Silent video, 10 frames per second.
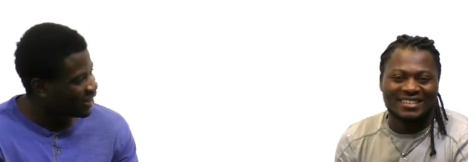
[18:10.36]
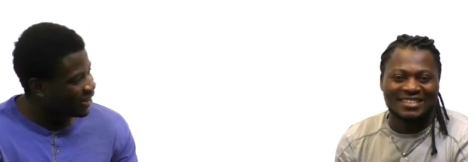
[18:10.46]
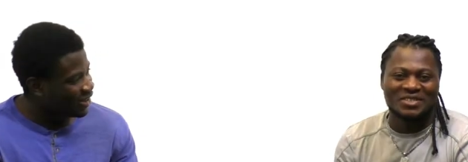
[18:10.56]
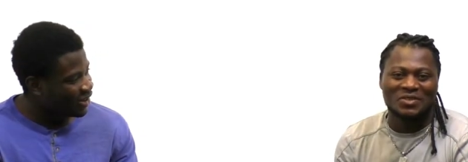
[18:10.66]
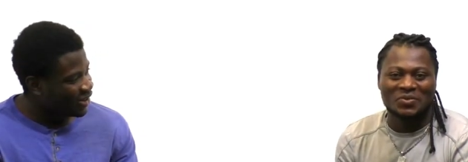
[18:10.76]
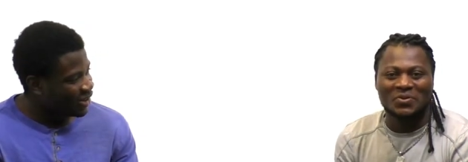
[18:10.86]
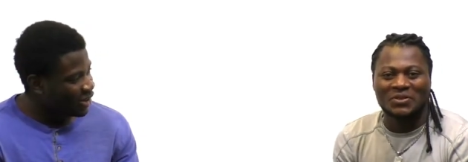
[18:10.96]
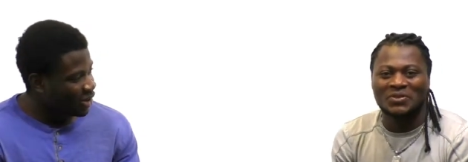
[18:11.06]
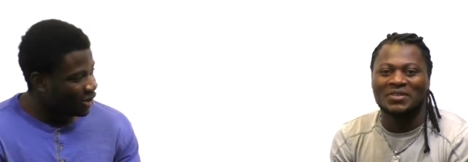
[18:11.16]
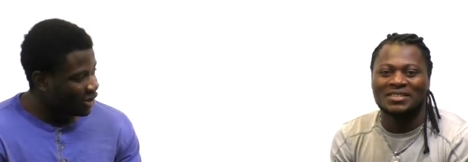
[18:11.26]
Speaker 1: this is your boy
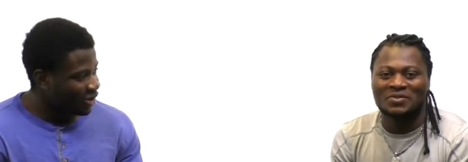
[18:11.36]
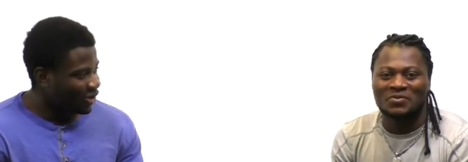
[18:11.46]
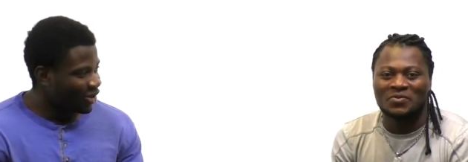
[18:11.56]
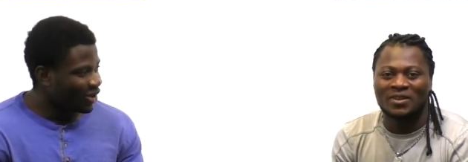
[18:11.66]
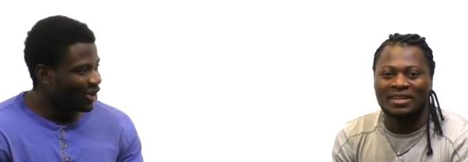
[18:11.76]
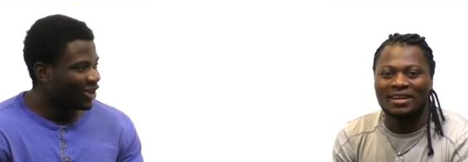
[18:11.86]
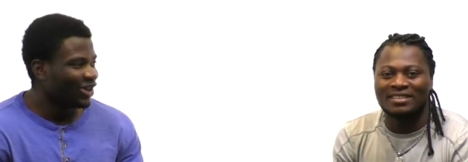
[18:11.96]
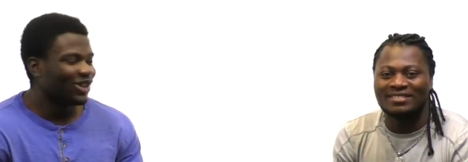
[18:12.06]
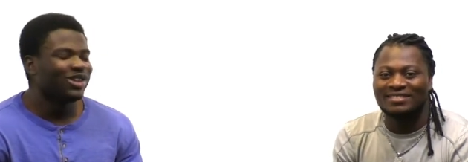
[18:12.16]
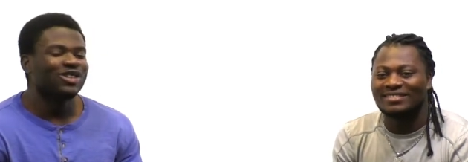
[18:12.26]
talking with
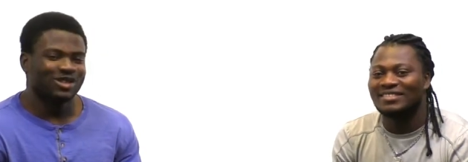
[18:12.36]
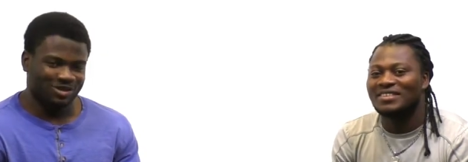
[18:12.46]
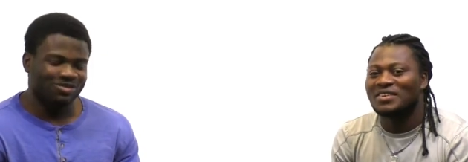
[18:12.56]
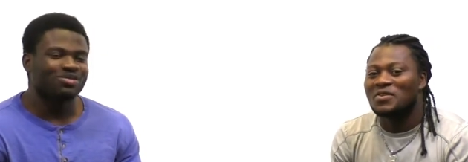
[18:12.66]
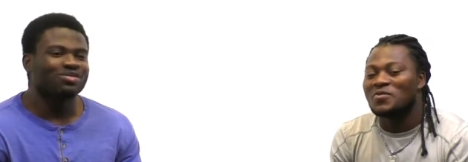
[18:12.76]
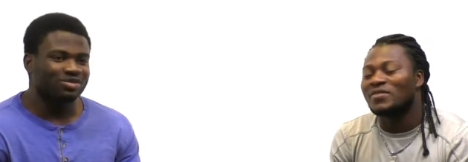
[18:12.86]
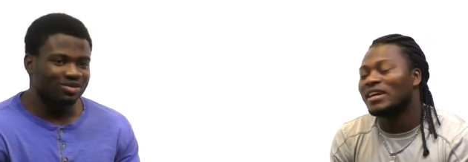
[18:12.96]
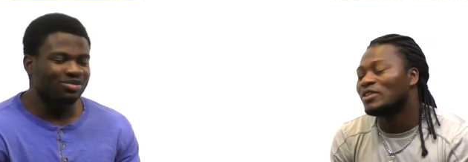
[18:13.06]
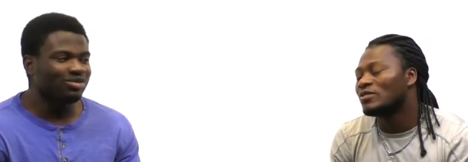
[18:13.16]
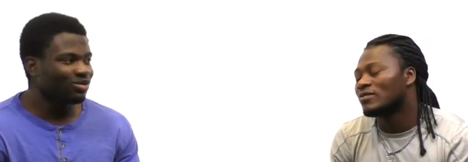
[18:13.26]
Roland.
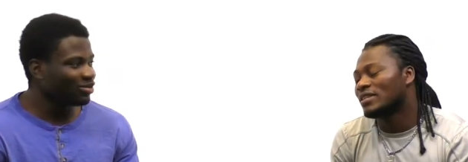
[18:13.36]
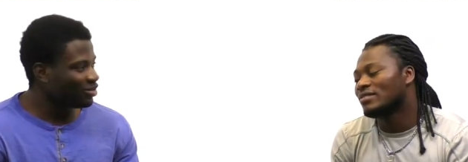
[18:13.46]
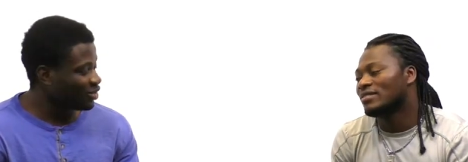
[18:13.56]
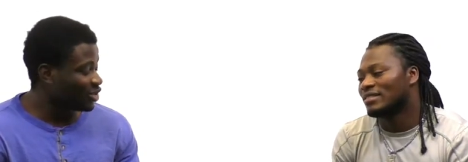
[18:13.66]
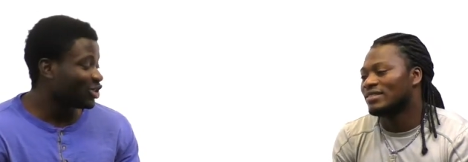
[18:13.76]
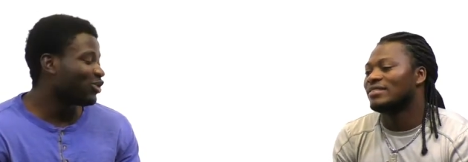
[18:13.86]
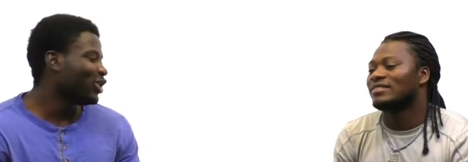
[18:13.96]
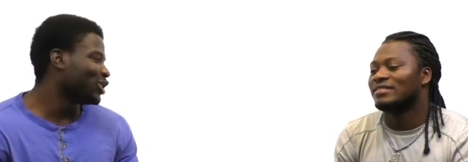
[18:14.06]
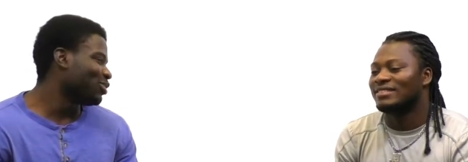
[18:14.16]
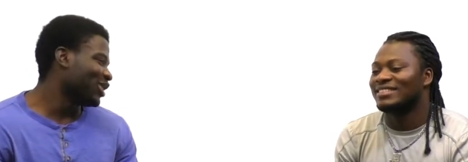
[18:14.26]
Rolando, right? Of
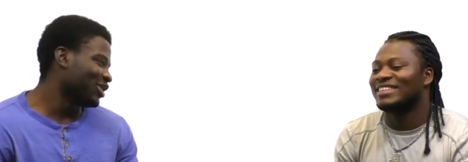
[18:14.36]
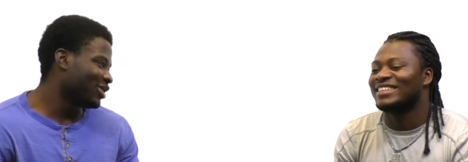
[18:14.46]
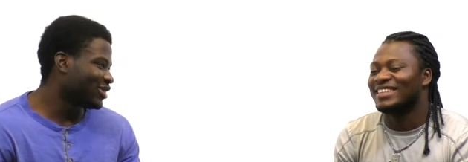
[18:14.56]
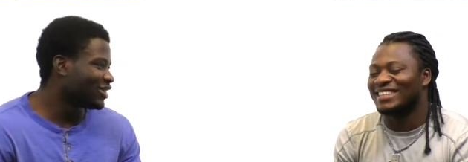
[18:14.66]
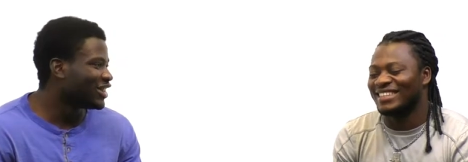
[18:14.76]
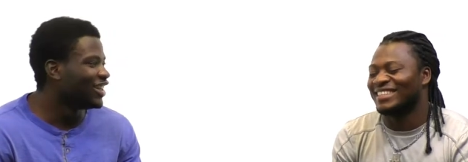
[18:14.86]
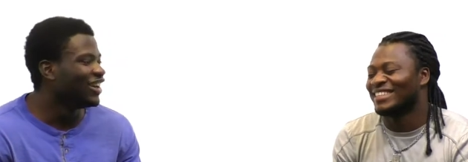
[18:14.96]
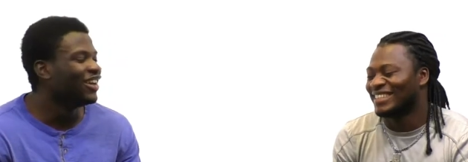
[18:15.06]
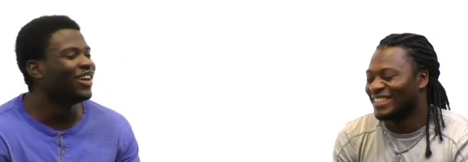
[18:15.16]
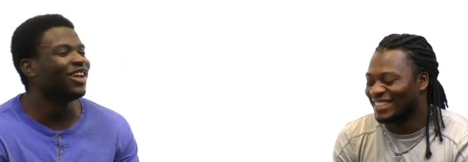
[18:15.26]
course, man. Yeah,
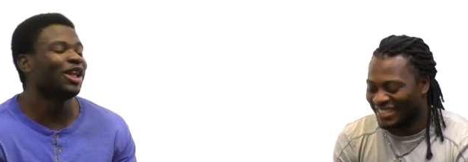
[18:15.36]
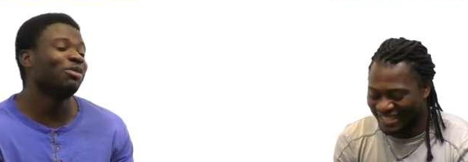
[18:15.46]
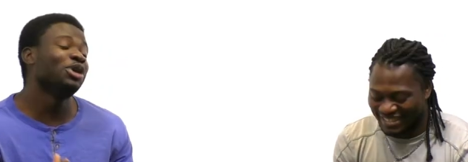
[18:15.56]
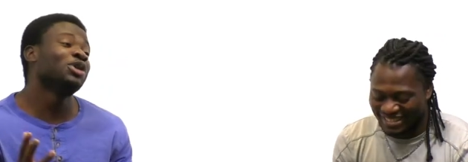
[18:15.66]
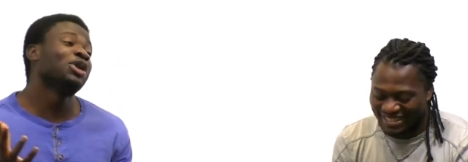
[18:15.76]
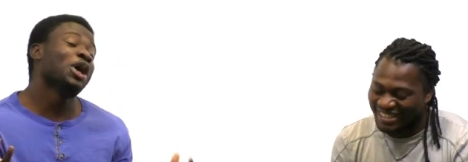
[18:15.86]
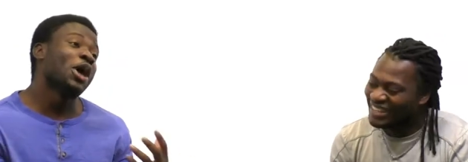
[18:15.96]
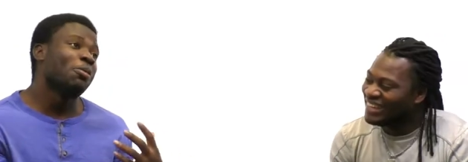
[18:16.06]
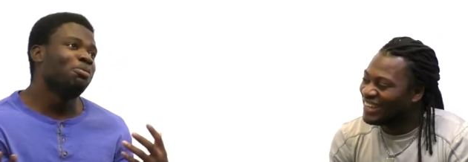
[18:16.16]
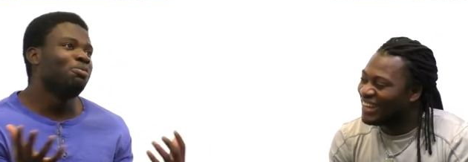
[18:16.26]
Speaker 2: yeah. I mean,
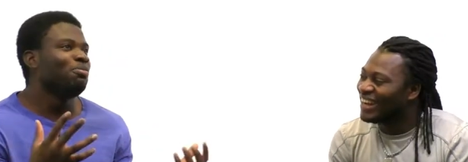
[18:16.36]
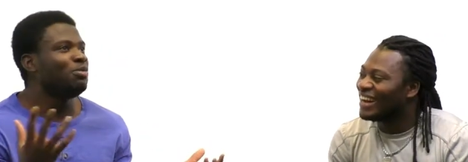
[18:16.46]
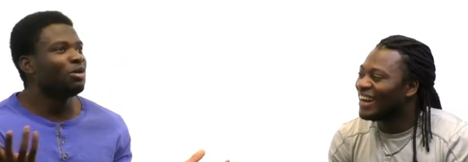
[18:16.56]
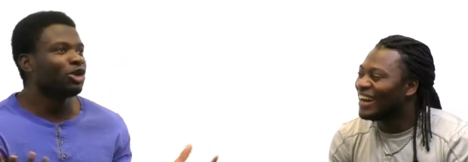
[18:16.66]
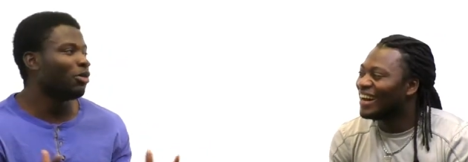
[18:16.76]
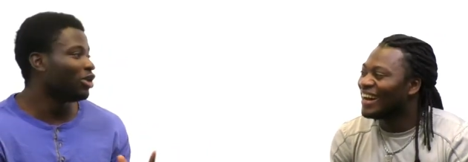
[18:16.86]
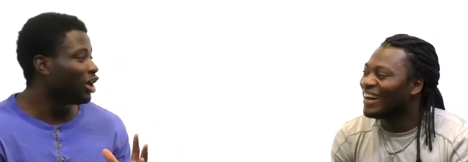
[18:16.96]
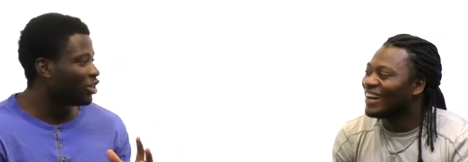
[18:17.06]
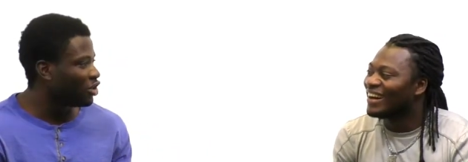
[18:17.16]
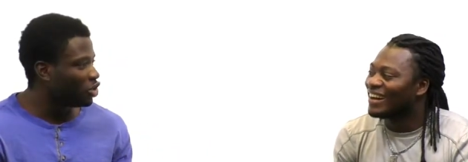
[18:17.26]
people call me a lot
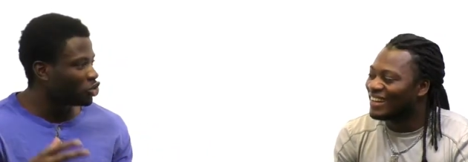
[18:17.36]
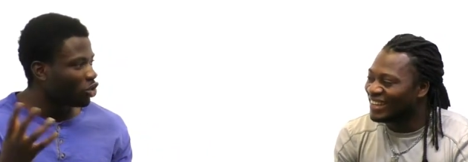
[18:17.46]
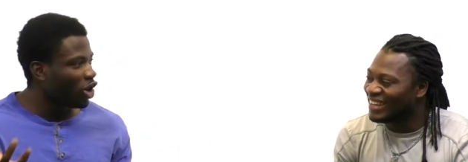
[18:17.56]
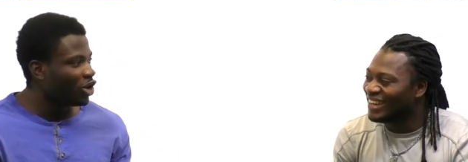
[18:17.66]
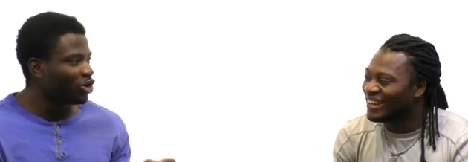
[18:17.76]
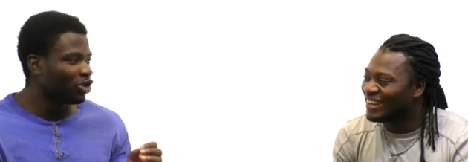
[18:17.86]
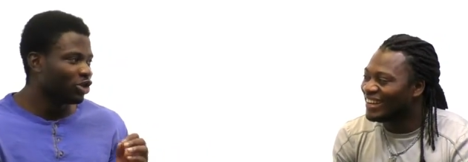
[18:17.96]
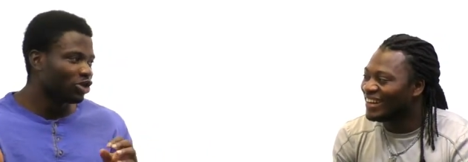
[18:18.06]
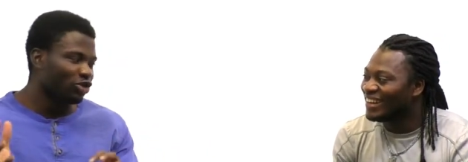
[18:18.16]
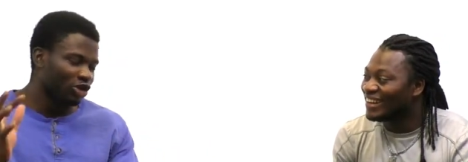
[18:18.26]
of things. Yeah.
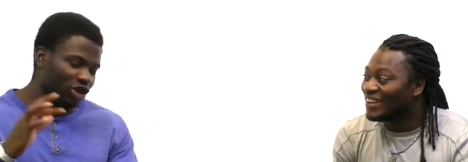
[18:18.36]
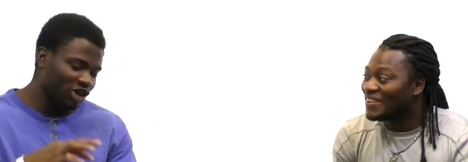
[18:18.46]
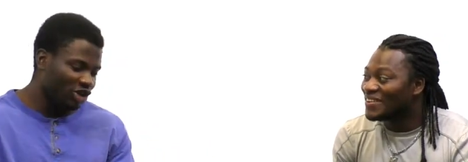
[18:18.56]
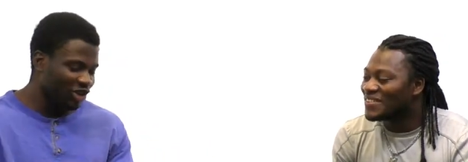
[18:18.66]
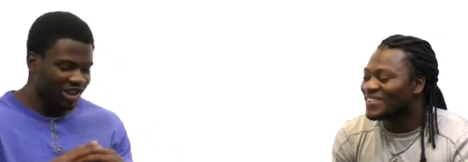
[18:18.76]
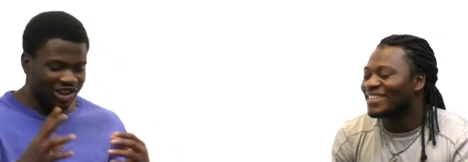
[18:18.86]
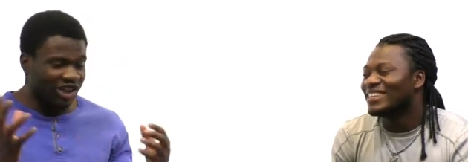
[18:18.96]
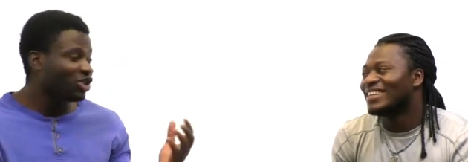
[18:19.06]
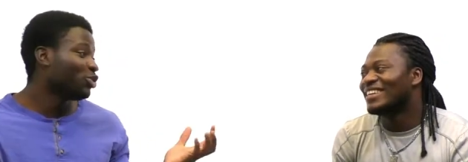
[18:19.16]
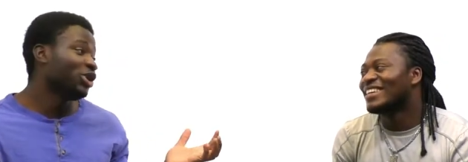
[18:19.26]
Ronald, Rolando, like
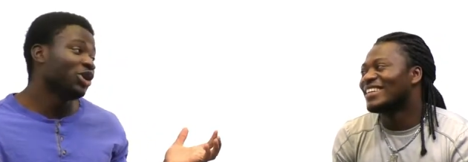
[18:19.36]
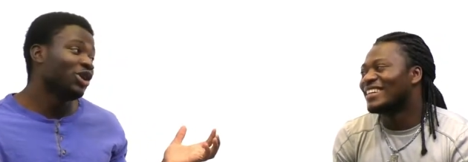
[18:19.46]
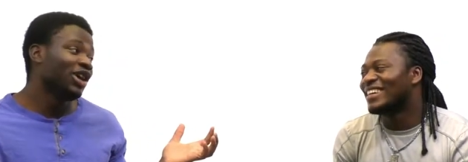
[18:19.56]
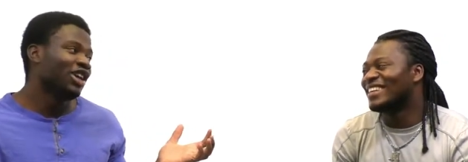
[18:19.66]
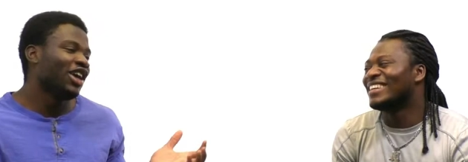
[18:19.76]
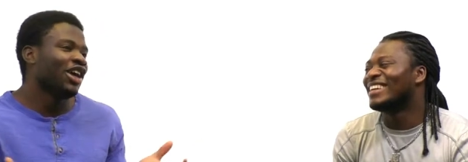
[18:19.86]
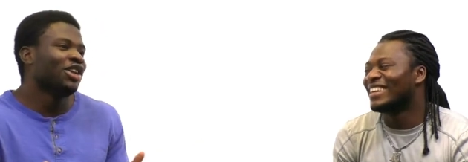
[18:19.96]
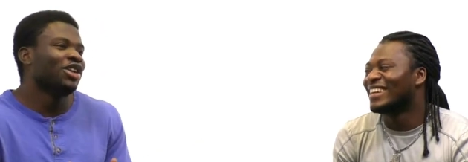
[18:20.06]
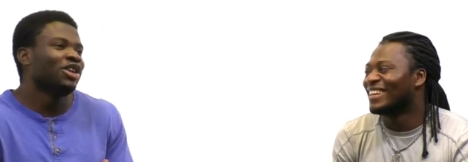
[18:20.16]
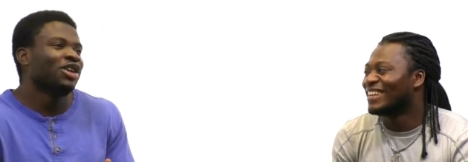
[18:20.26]
it's weird. Yeah. Like, and